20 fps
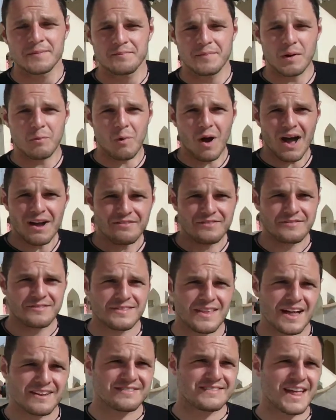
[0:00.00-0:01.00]
my wife
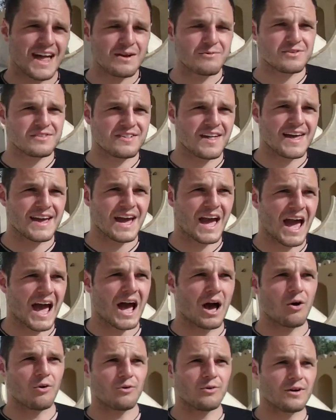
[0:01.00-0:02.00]
last night was saying
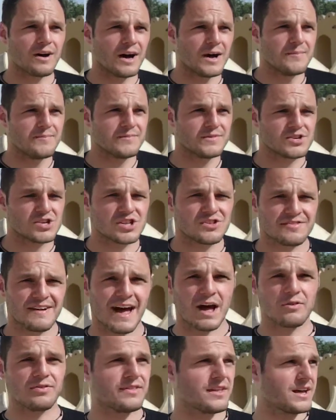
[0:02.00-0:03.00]
how she's
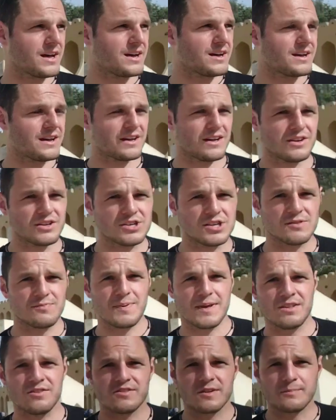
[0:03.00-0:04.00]
found that she's
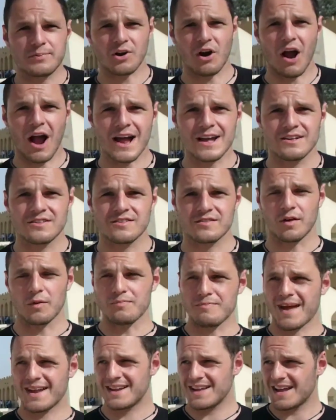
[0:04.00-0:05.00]
been surprised
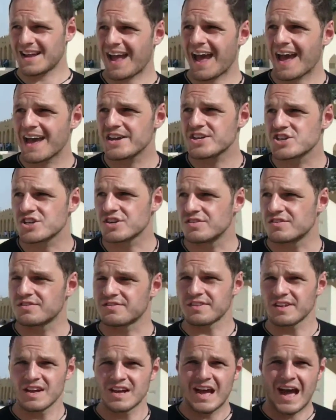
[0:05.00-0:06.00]
on many
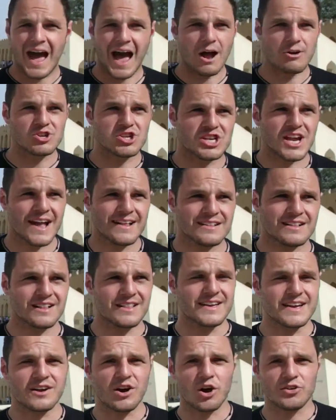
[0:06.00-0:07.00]
occasions how
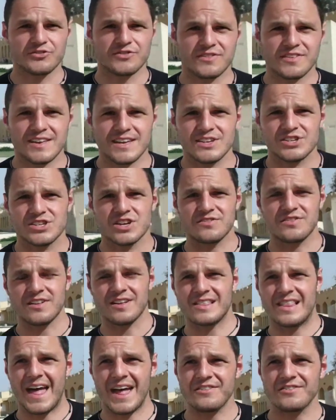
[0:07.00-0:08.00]
gently God teaches
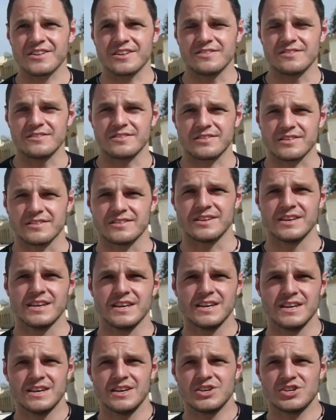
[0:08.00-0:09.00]
her lessons, and
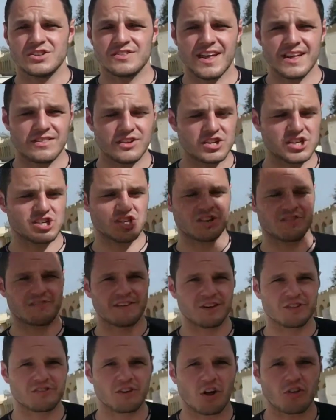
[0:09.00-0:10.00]
she's saying that she just
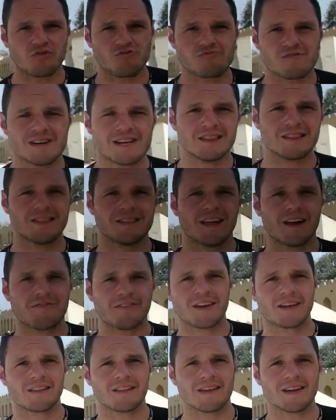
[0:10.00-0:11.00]
feels God's really
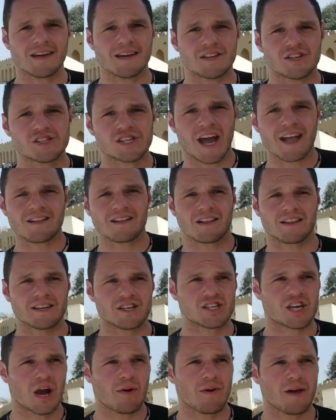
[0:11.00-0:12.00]
lovingly and gently
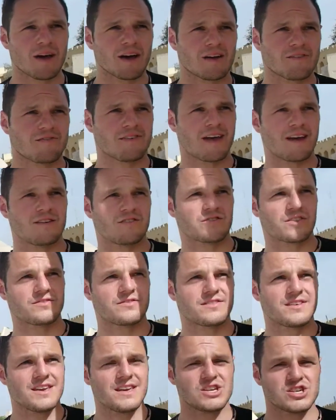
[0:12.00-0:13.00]
showing her things
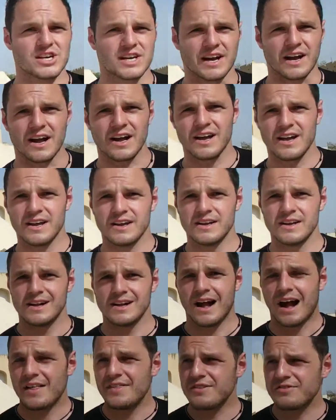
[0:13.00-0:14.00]
and teaching her,
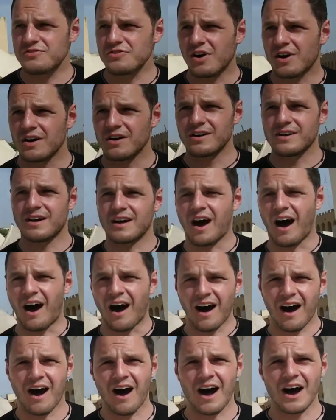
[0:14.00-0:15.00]
and he's not
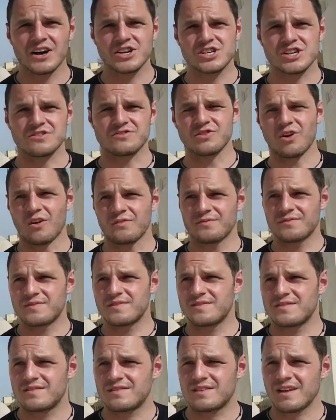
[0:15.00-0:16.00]
harsh, he's not
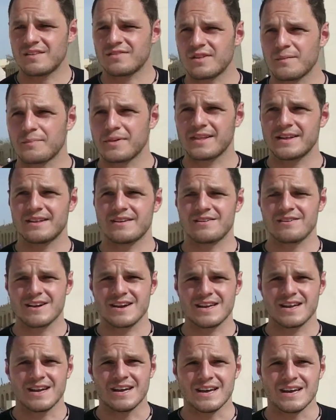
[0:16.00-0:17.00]

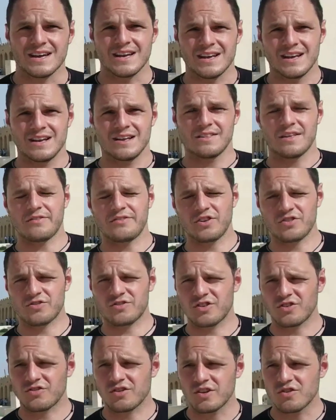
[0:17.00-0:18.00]
disciplinary, there's
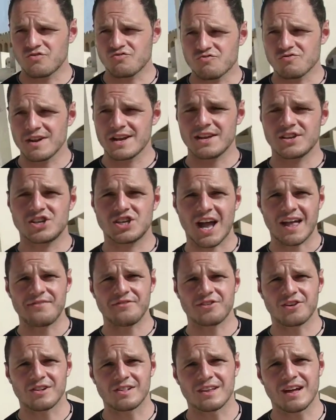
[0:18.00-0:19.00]
just these really
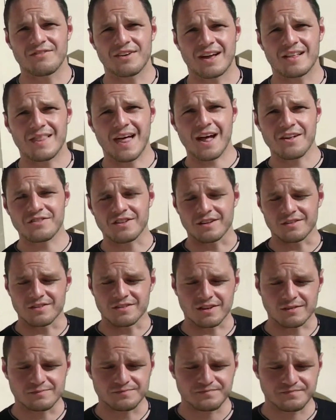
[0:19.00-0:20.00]
gentle, loving
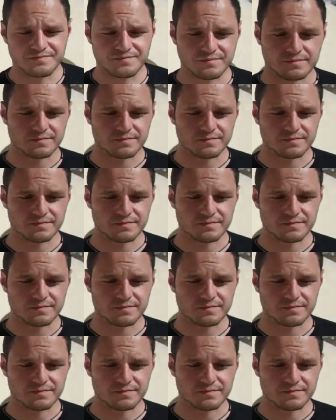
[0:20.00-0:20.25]
lessons. And